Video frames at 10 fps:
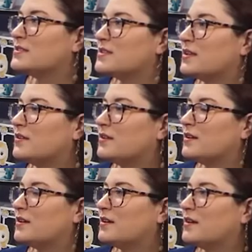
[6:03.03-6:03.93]

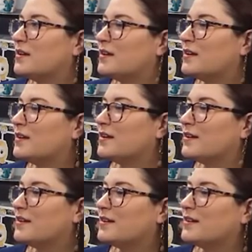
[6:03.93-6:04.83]

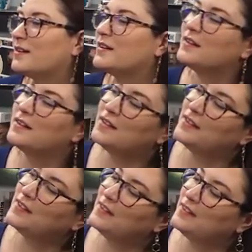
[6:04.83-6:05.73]

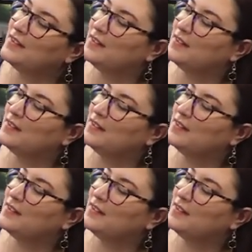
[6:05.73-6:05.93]
(not speaking)